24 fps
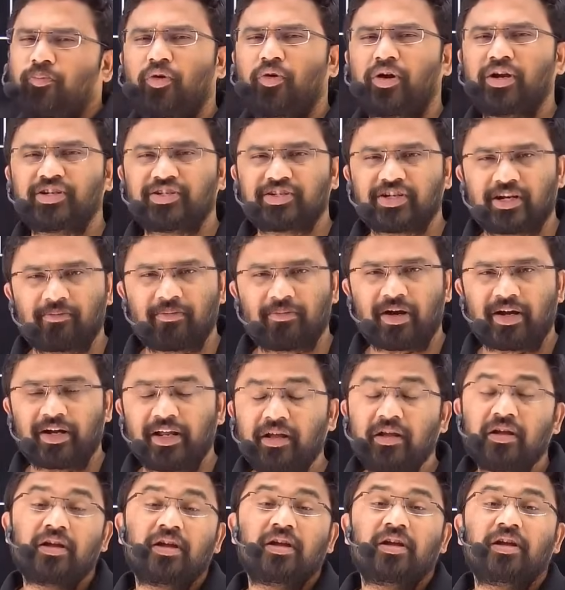point check maadi,
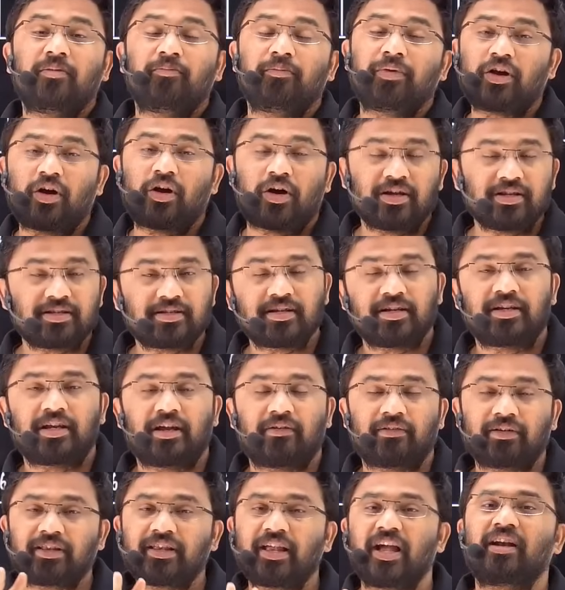because
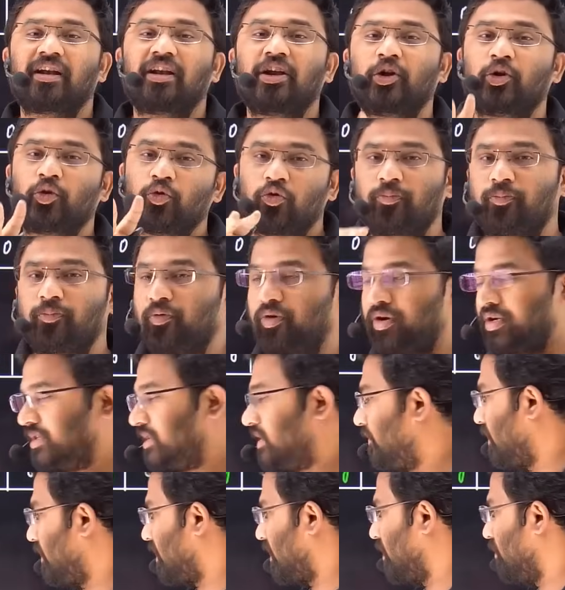yavatta agli 2 points.
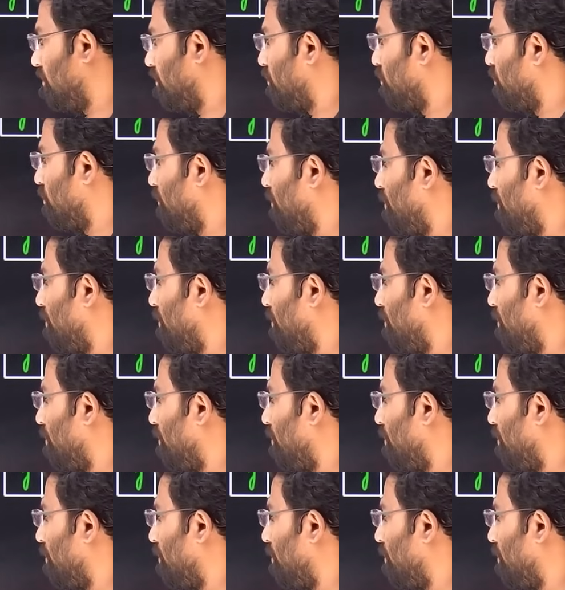If I give 2